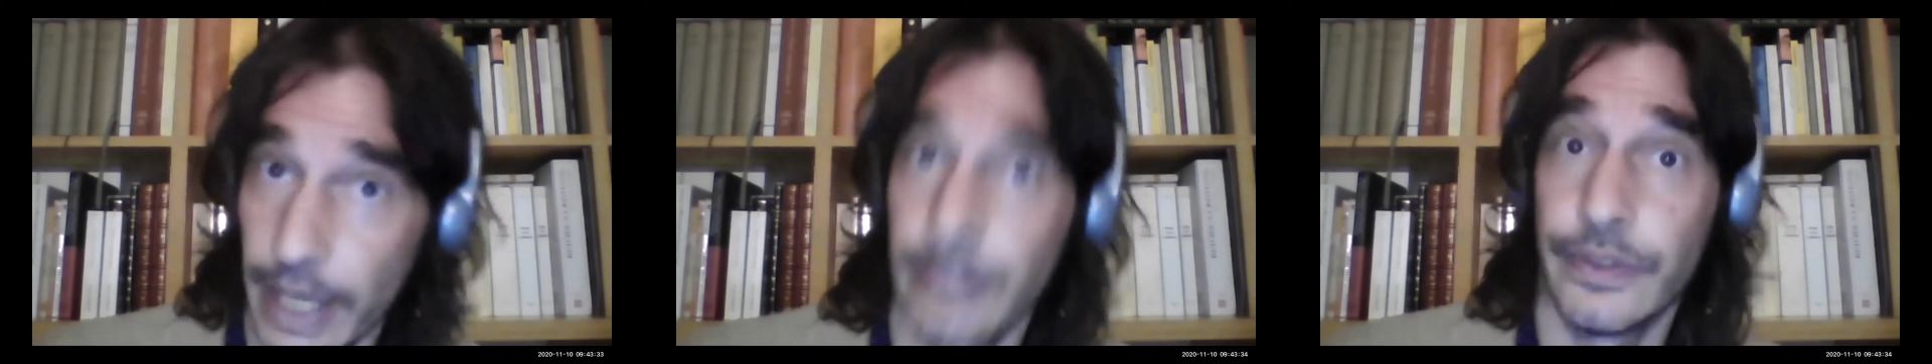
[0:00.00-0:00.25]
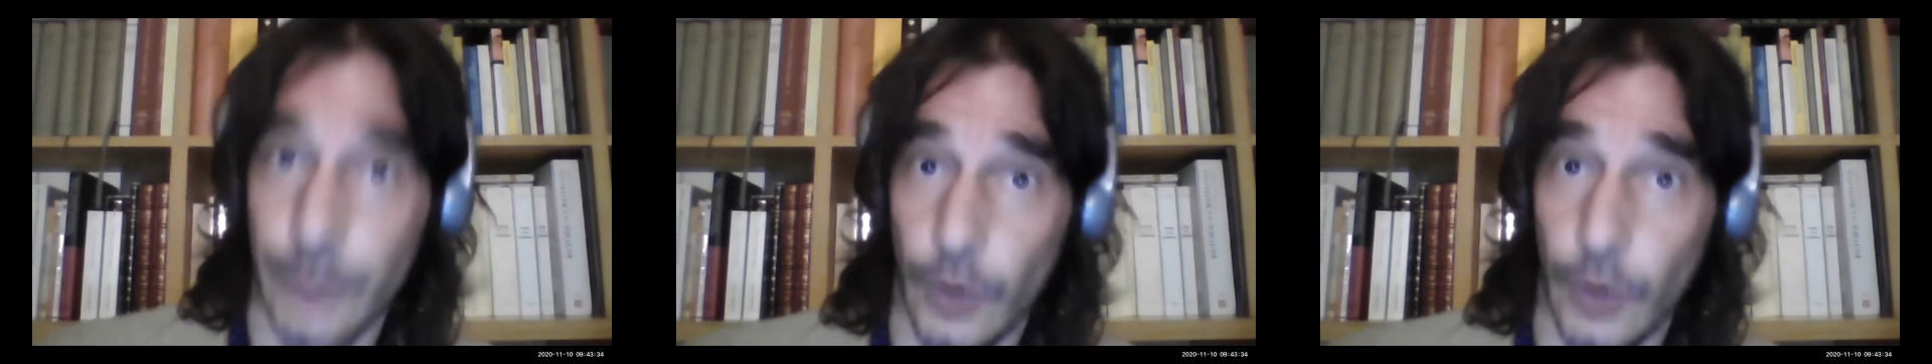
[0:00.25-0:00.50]

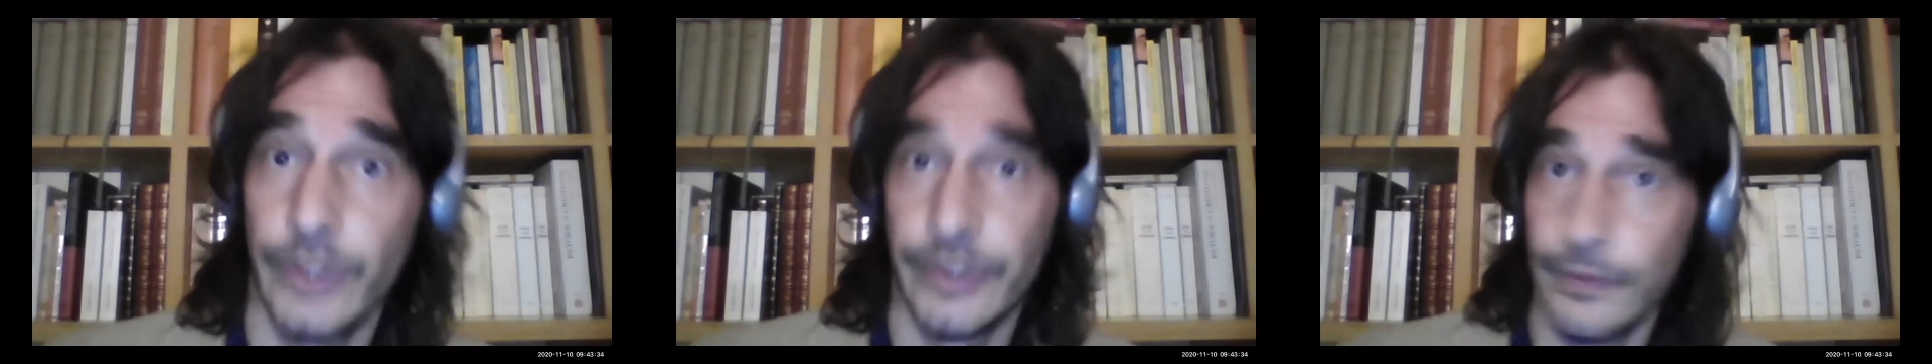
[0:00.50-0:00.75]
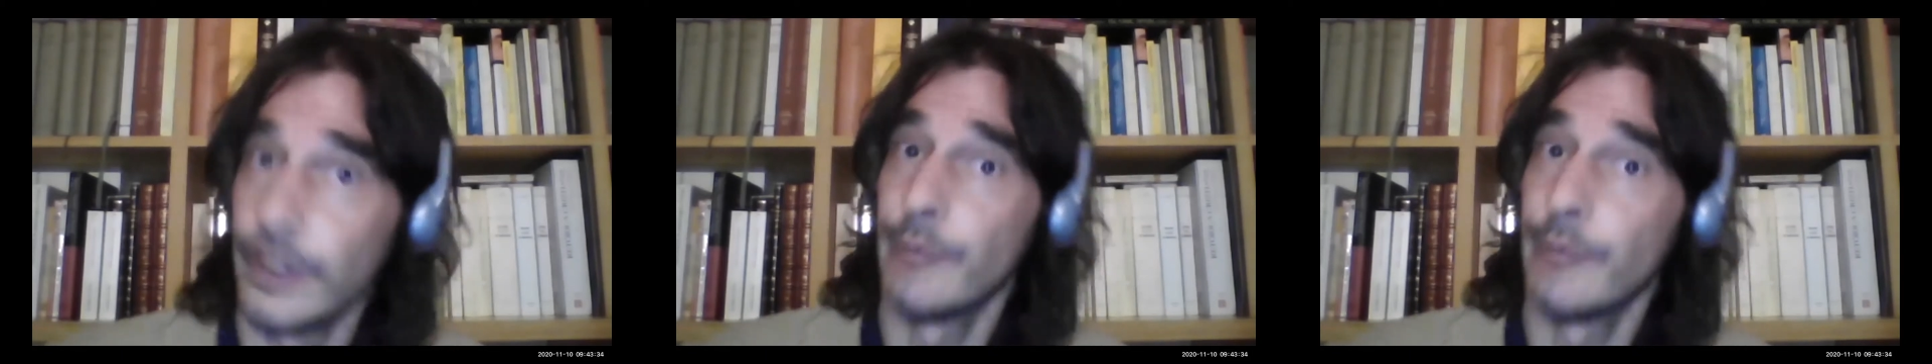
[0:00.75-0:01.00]
So it's
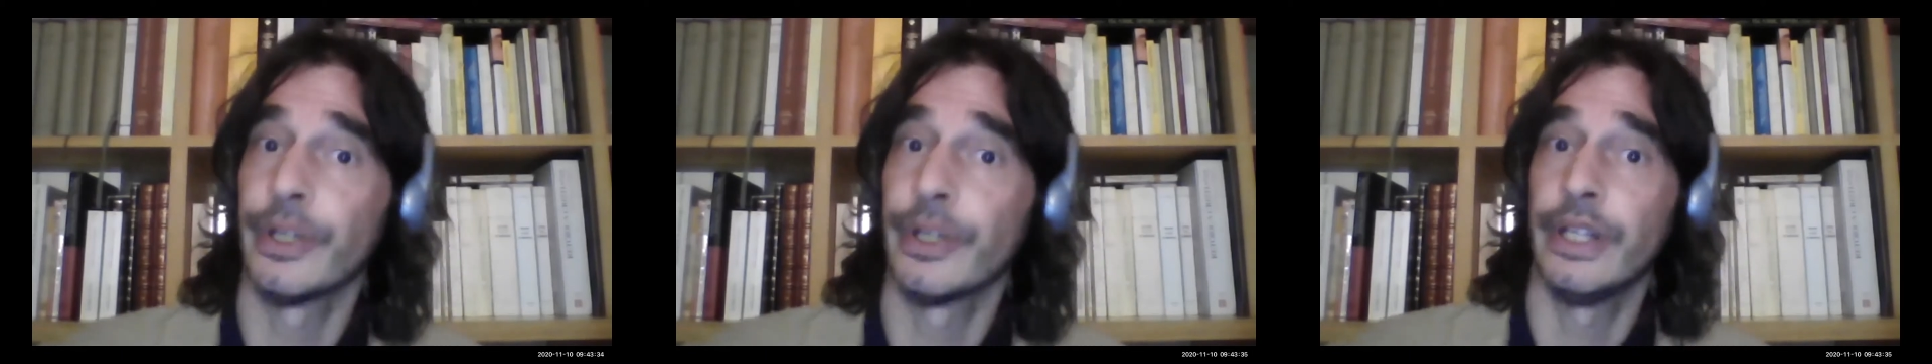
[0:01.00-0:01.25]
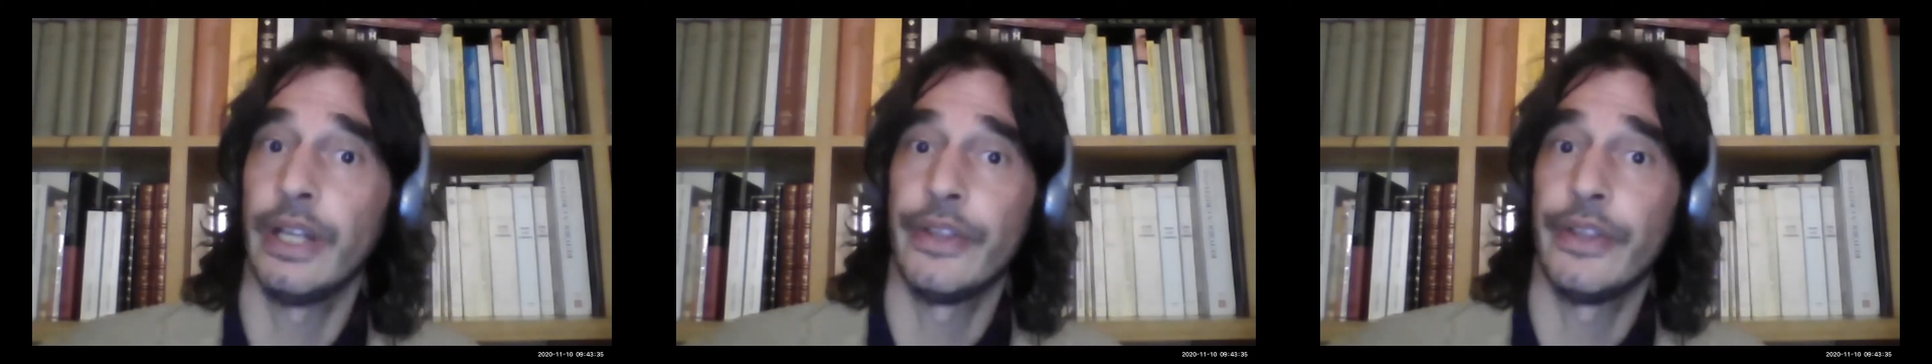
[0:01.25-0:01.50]
very important.
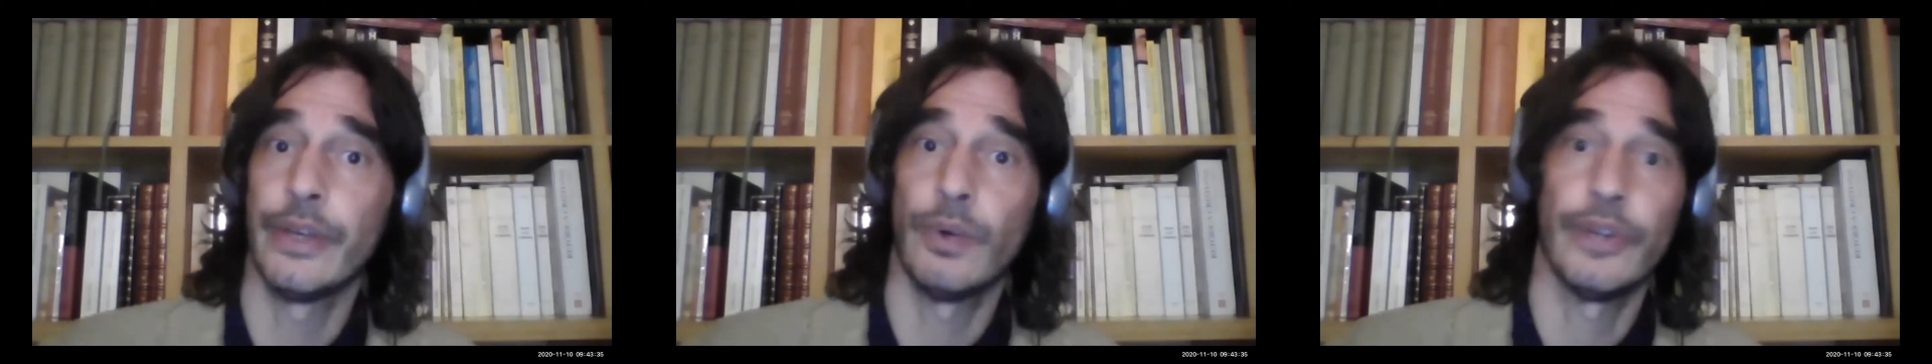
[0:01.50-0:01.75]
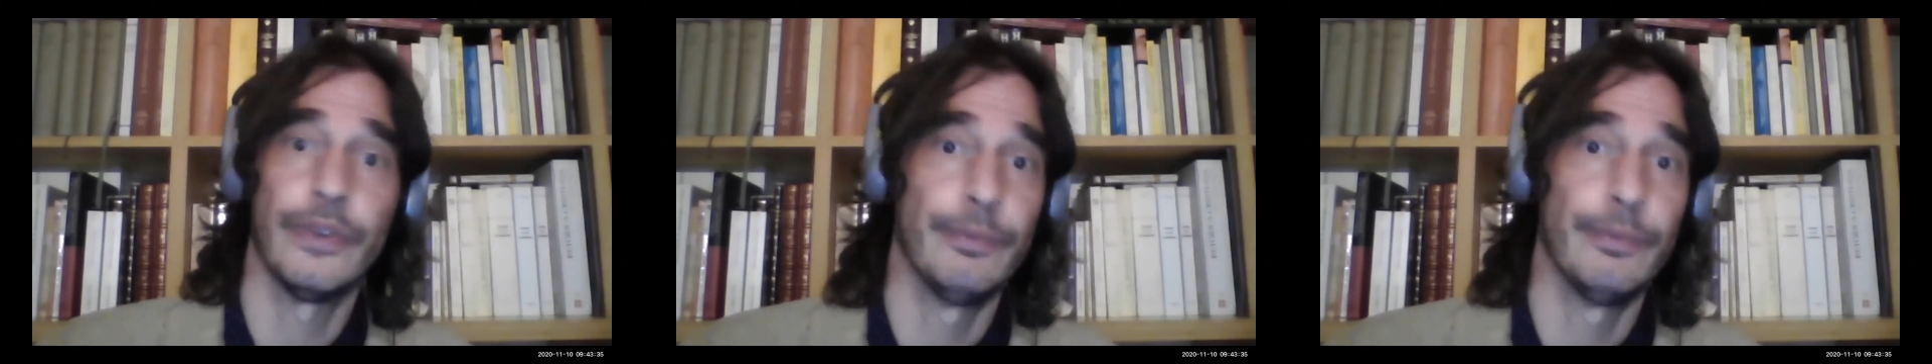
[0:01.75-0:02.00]
I think one of
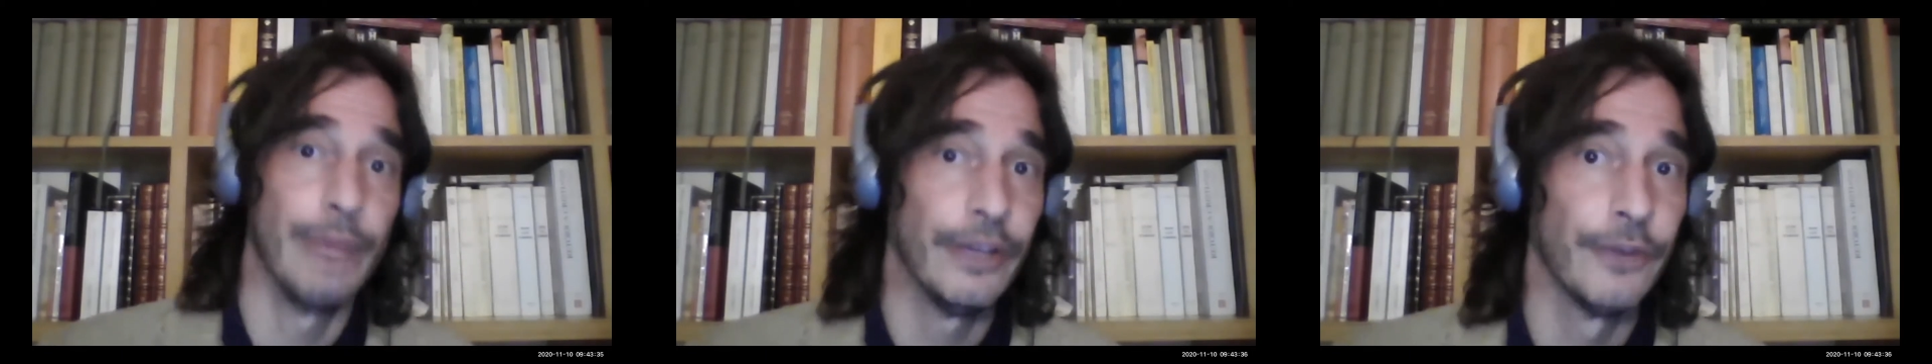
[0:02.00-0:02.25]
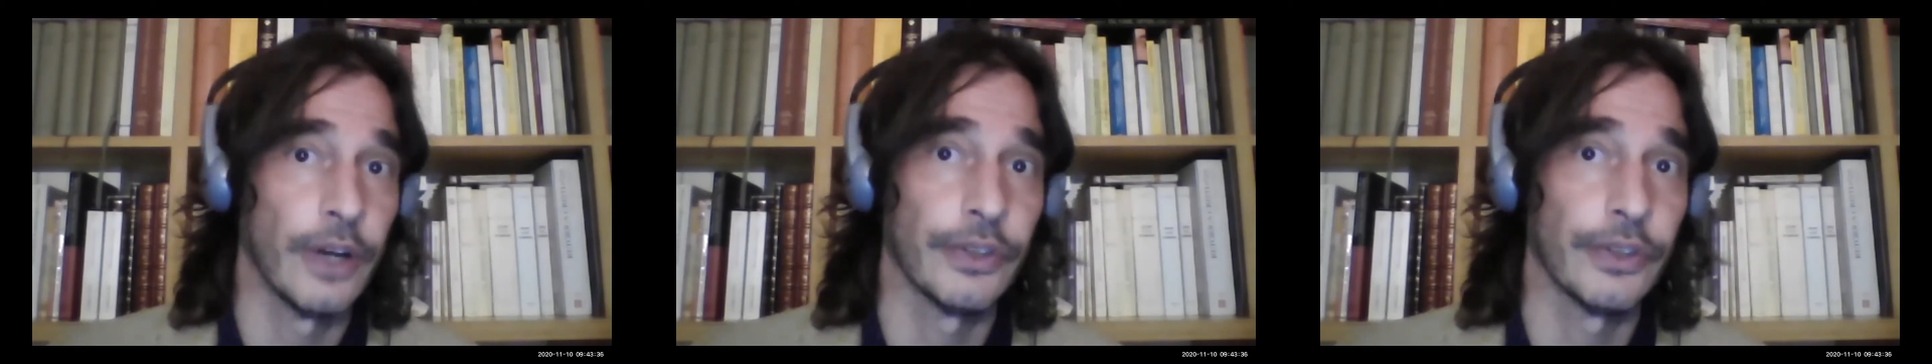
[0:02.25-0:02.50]
the main
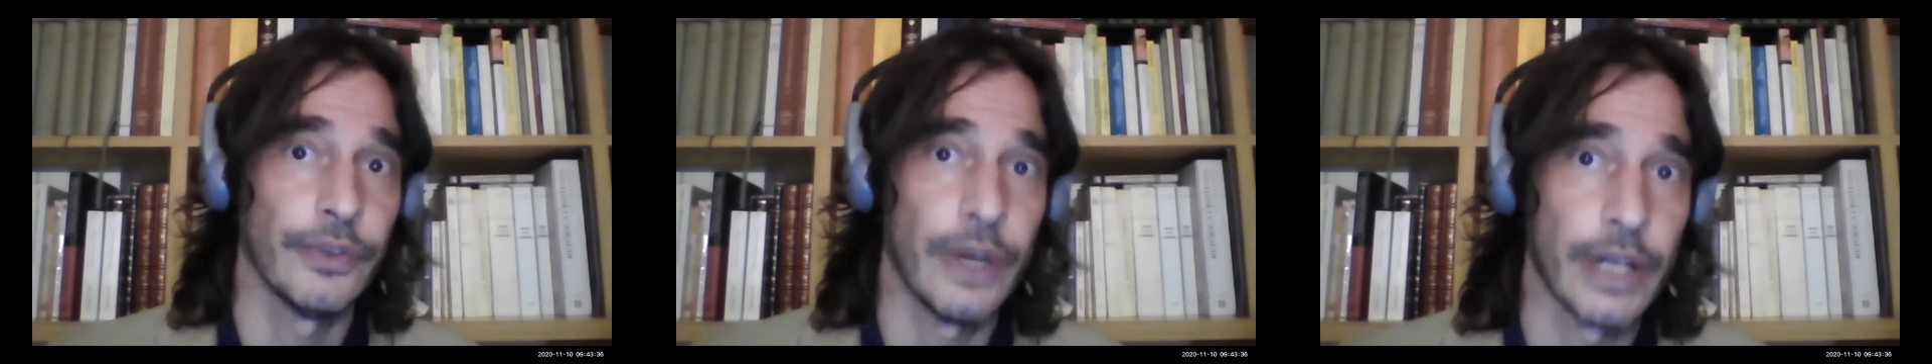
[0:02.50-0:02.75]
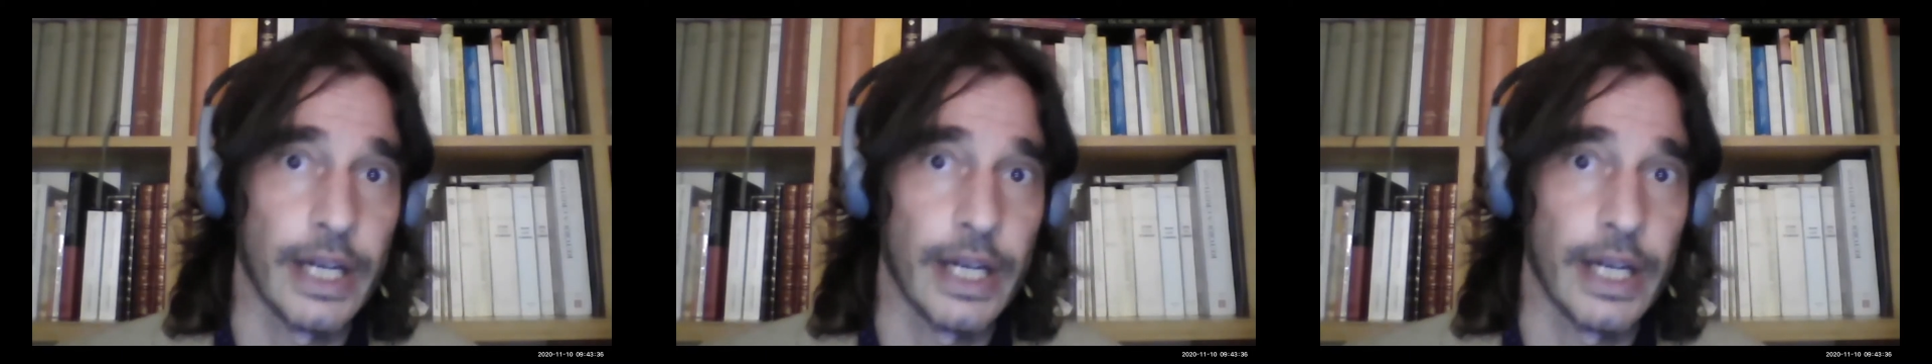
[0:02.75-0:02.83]
focus of our